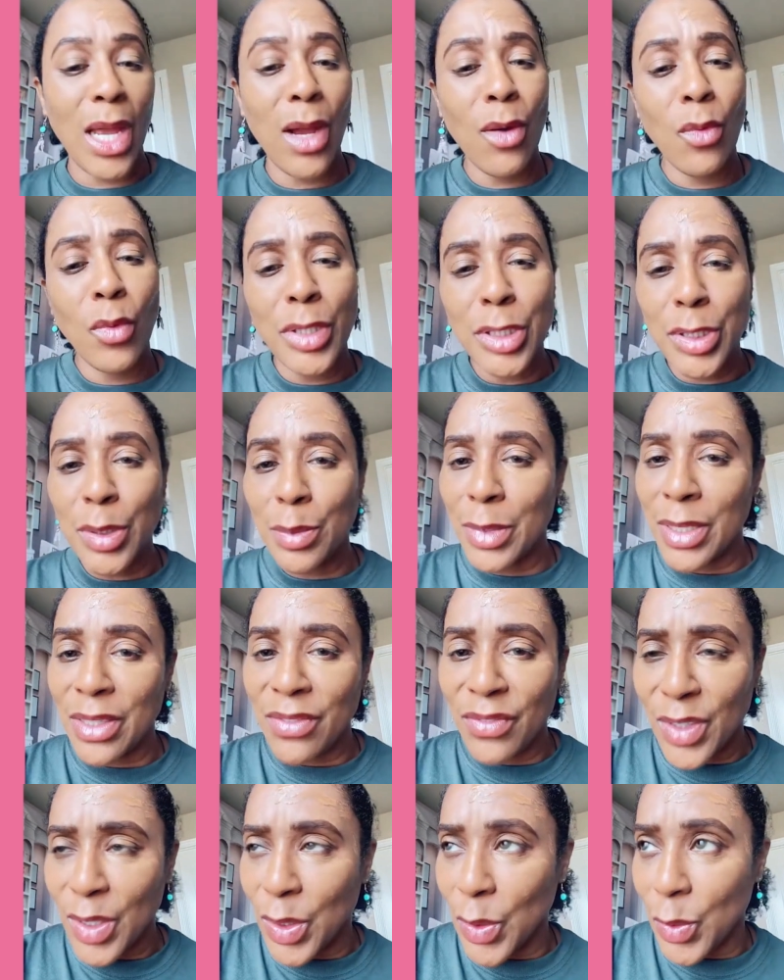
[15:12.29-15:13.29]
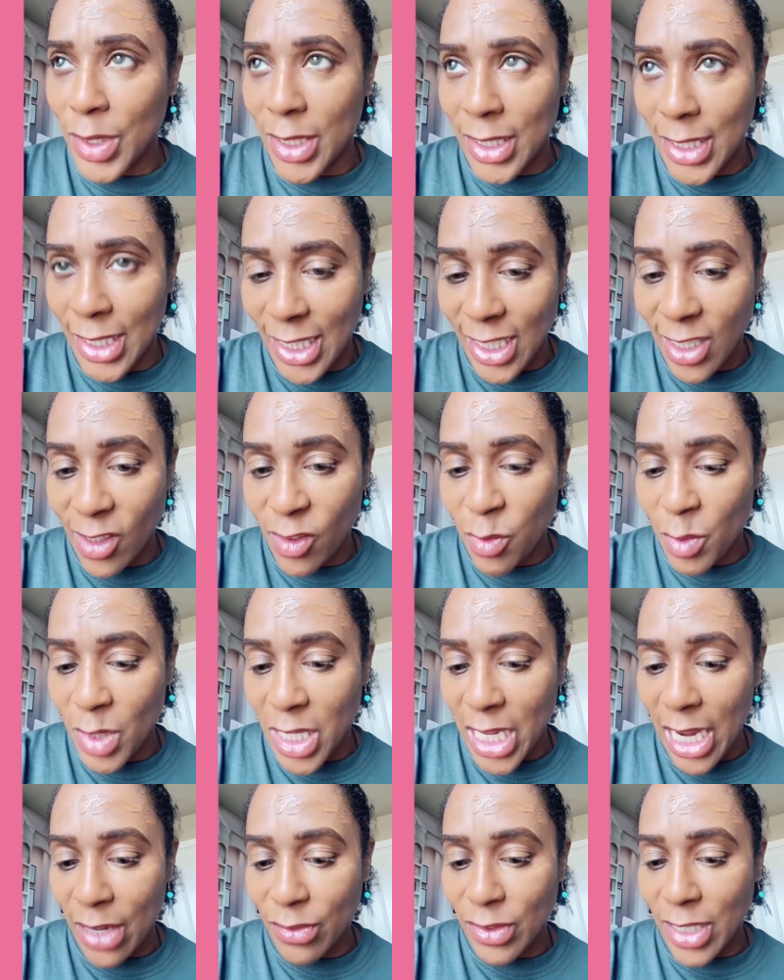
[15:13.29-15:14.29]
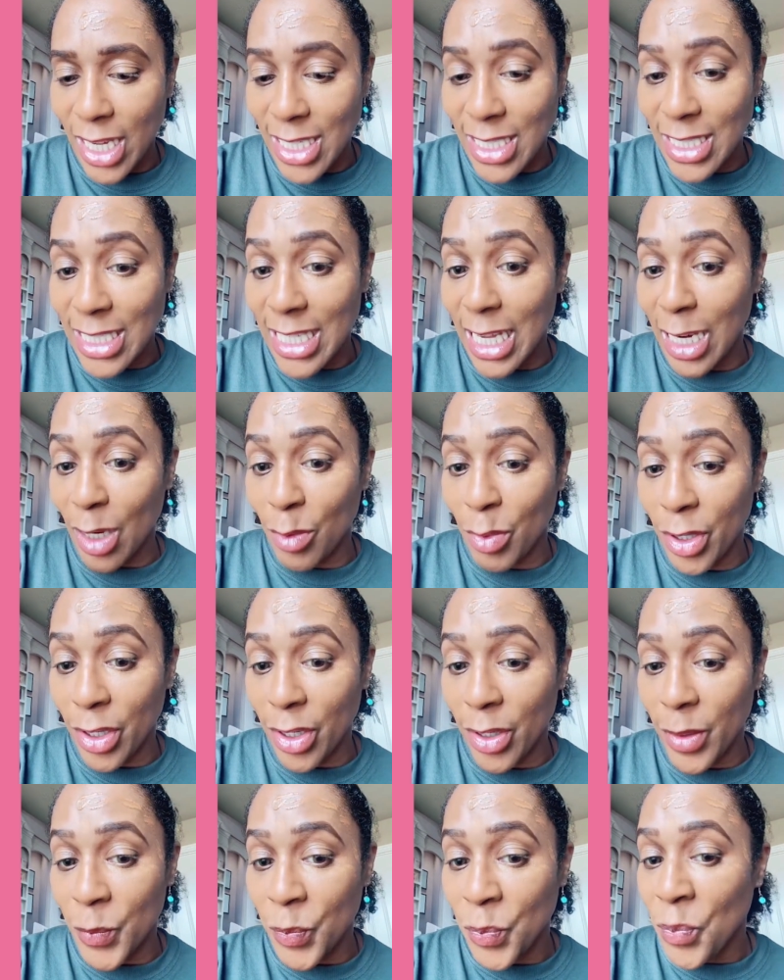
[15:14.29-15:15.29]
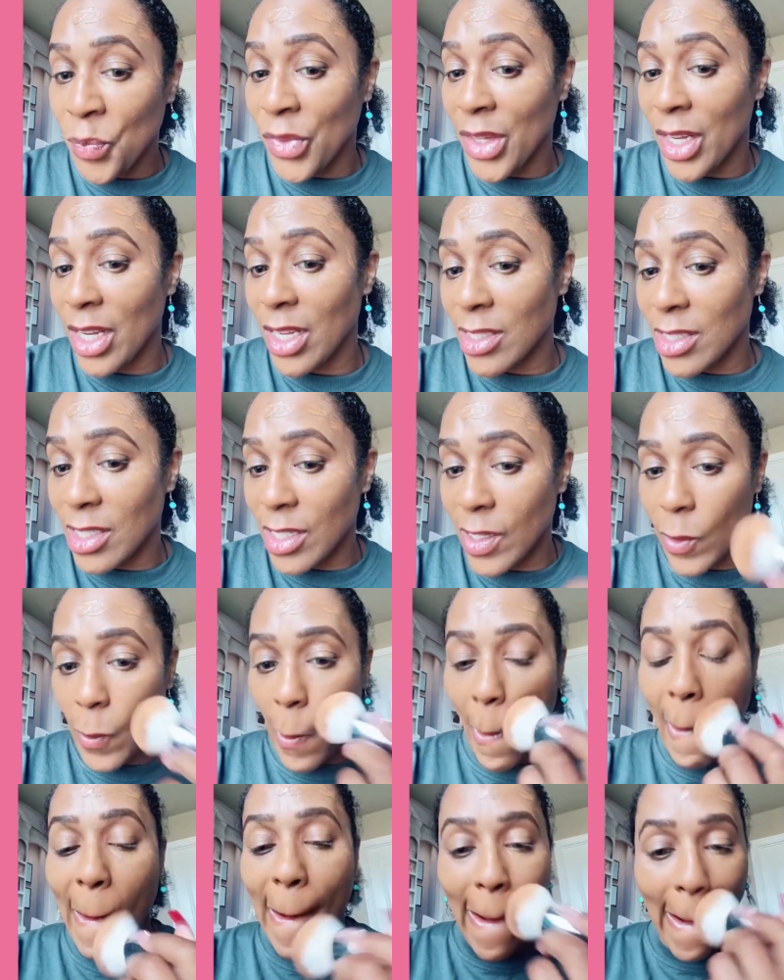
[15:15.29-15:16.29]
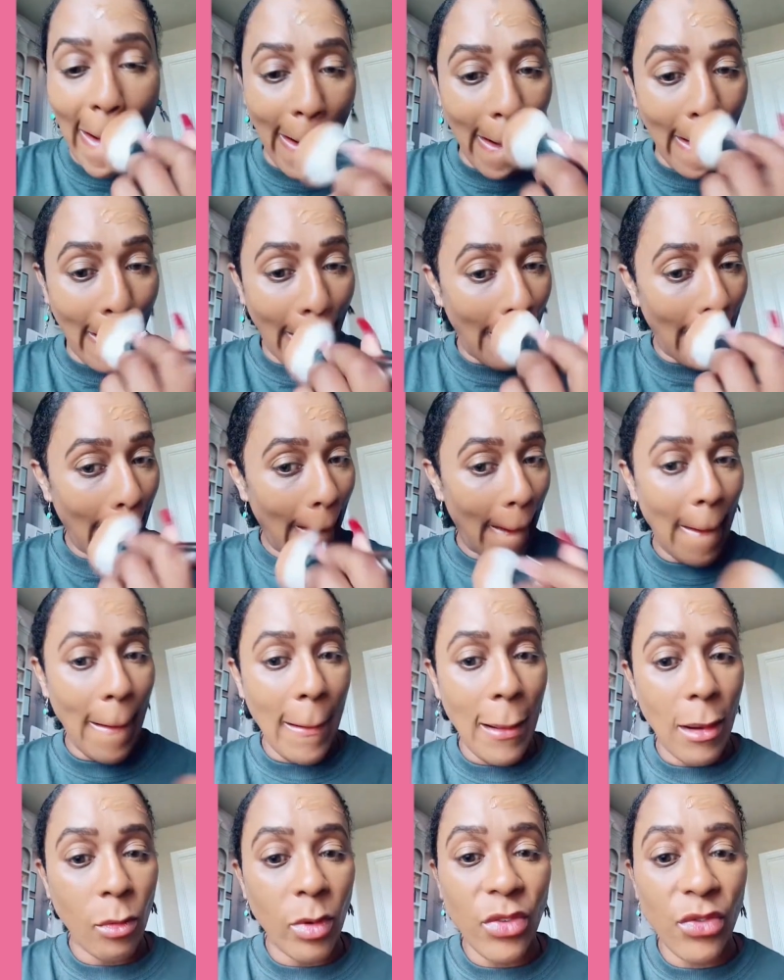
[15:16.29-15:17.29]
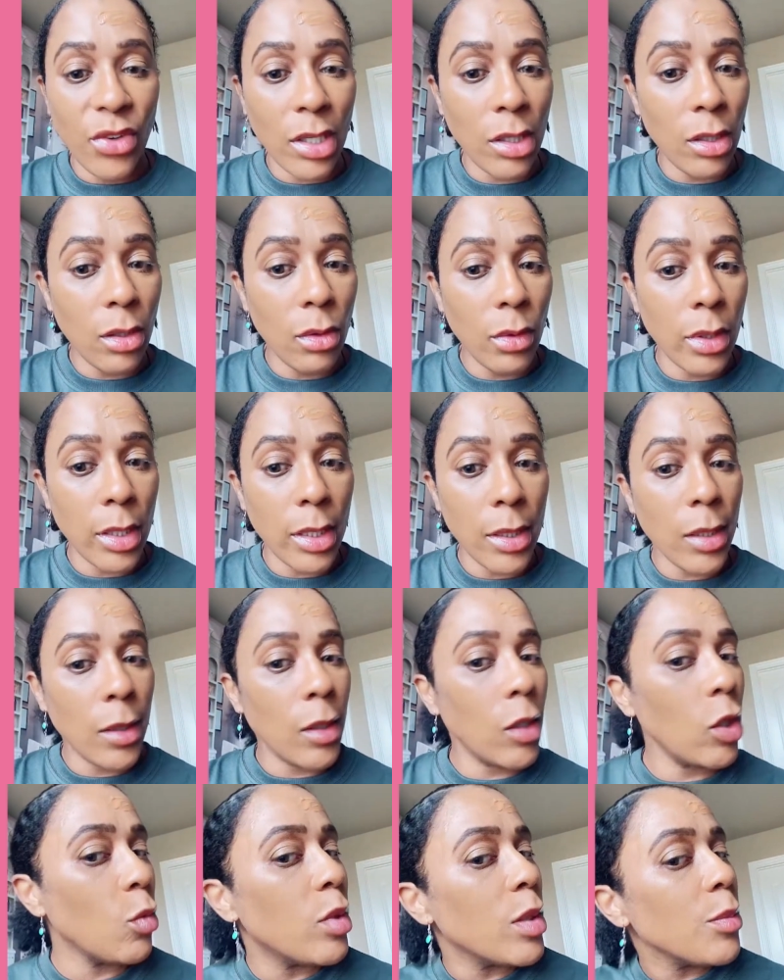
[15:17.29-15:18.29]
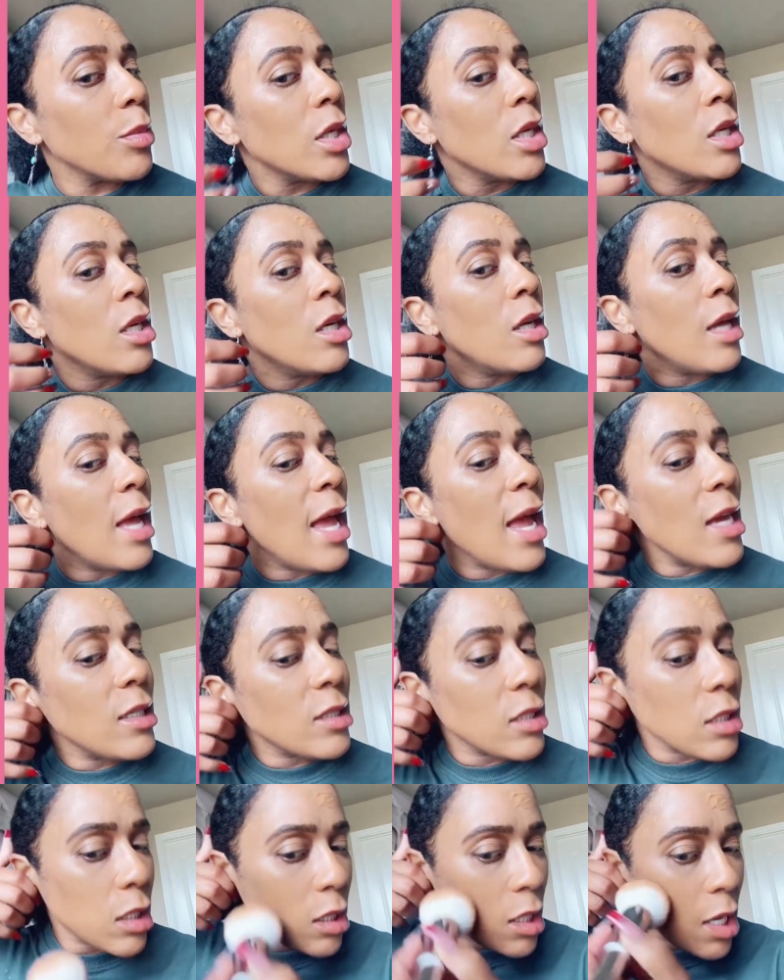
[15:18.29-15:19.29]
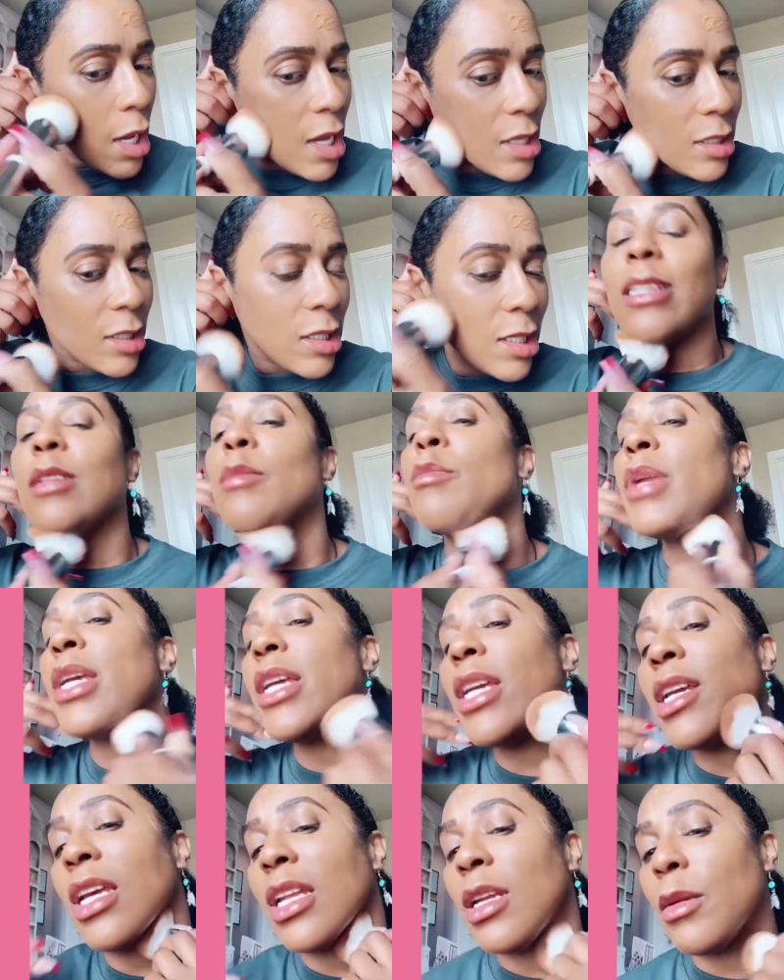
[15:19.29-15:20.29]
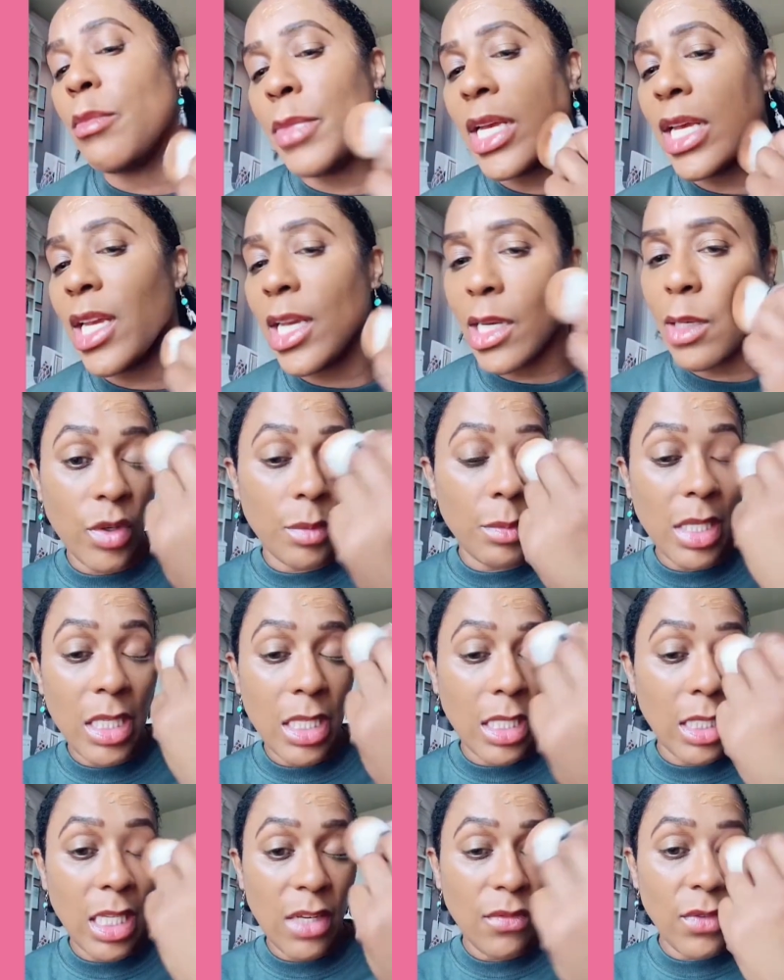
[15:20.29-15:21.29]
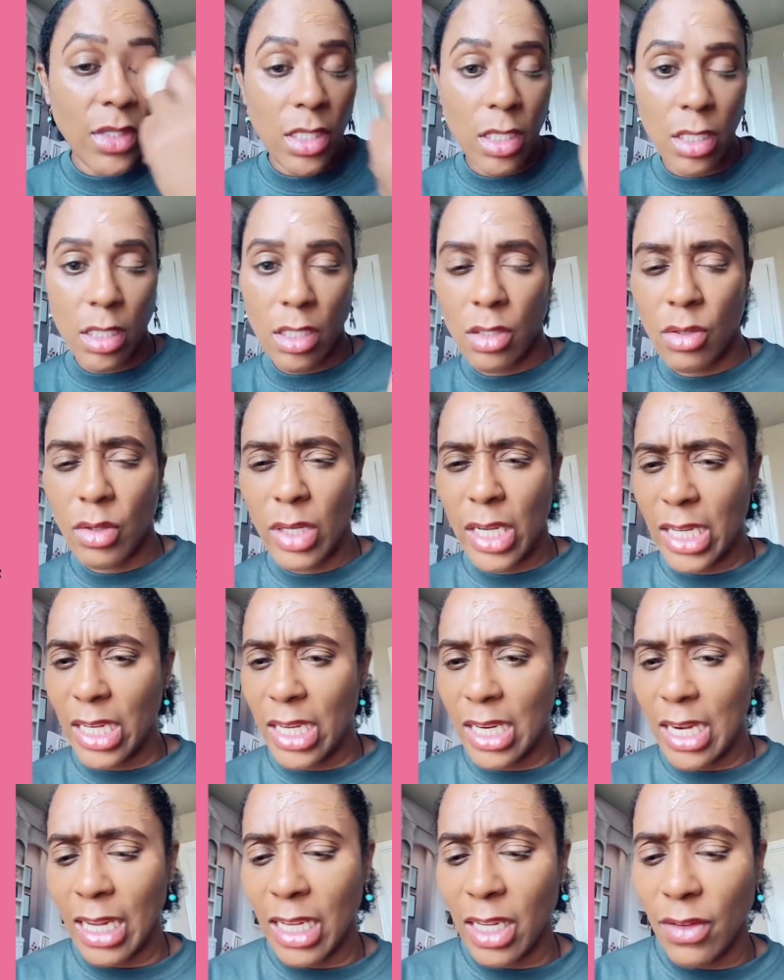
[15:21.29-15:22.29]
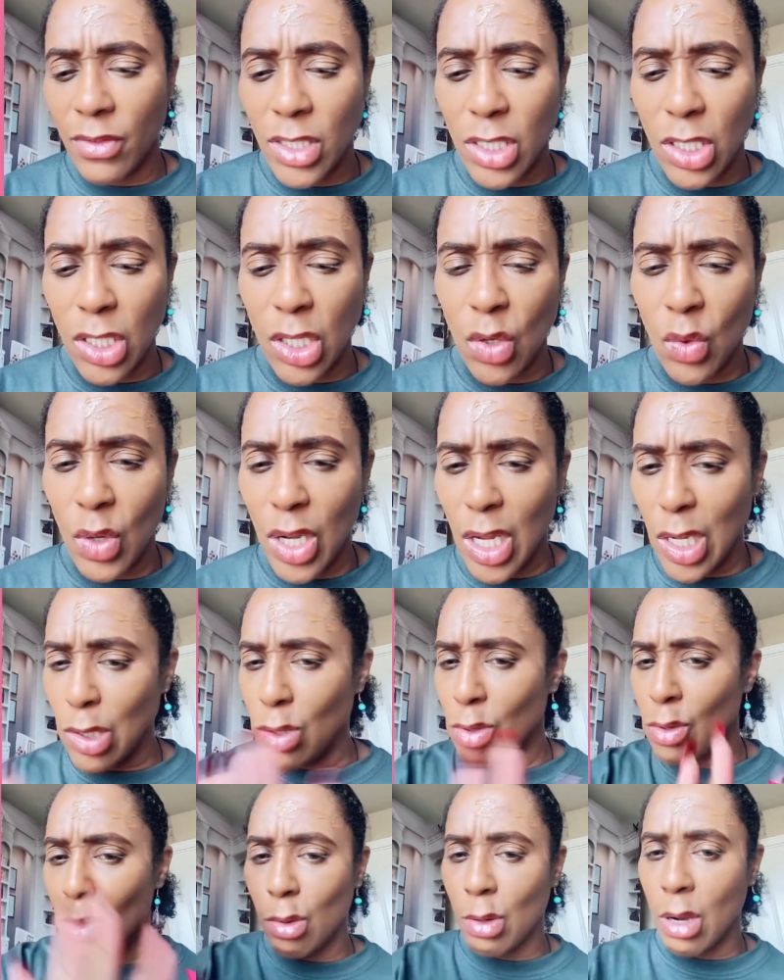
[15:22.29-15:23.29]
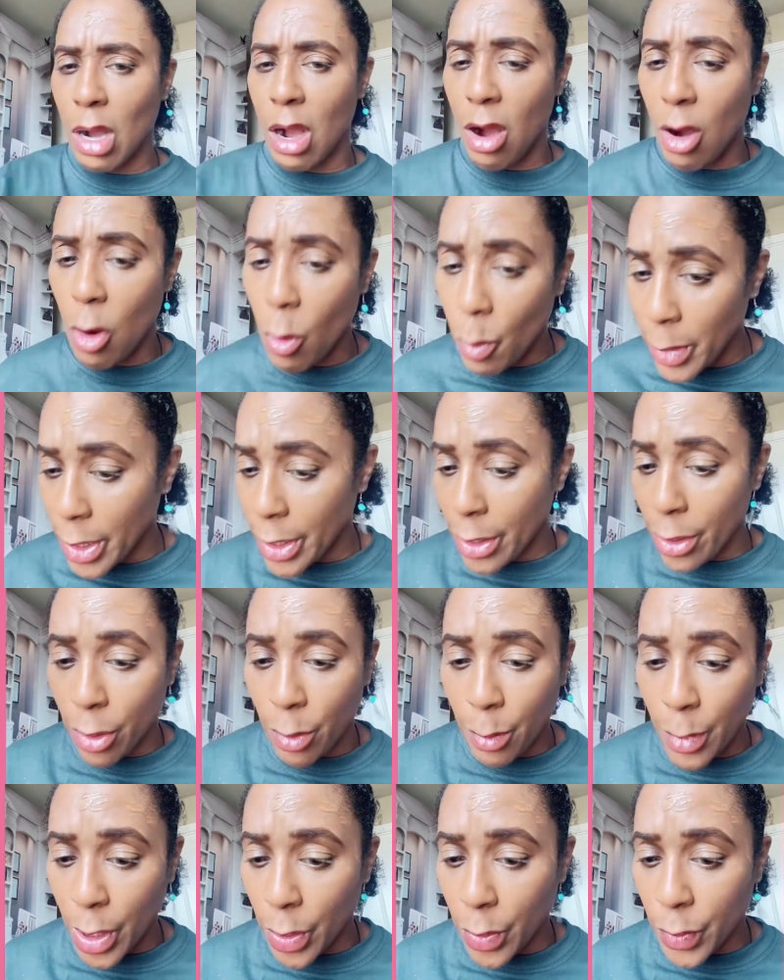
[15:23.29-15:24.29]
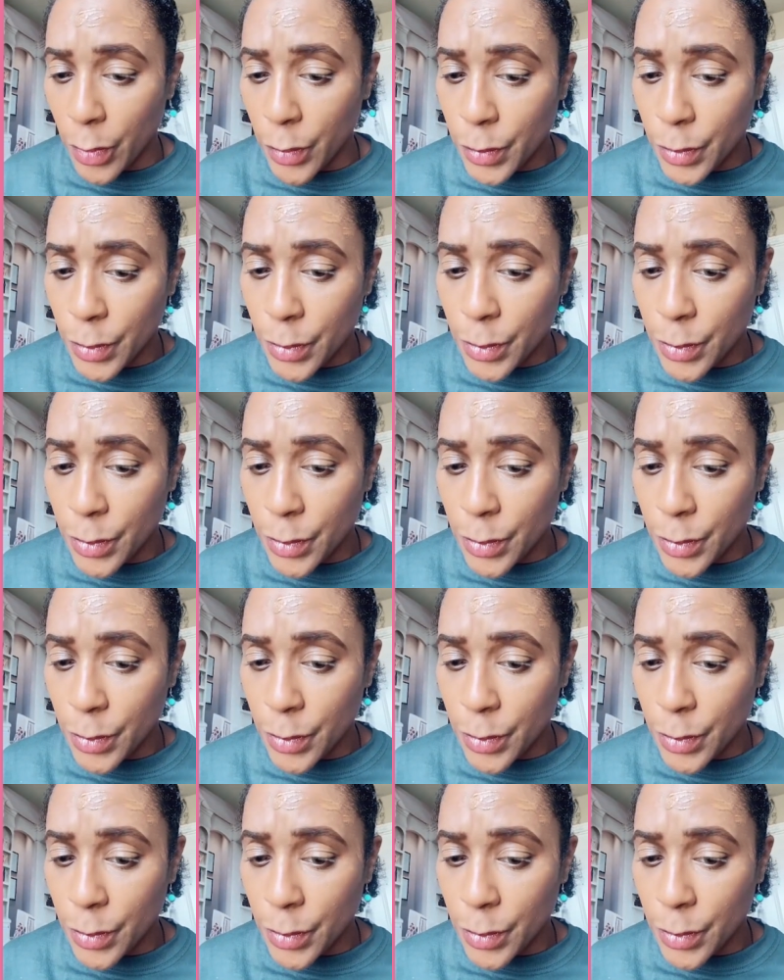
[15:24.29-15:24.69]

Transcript: I wish a motherfucker would leave me after I done sat up here and said, okay, we finna do it. You've been asking and asking and begging and begging for me to give it to you. And then I give it to you and you don't call me no more.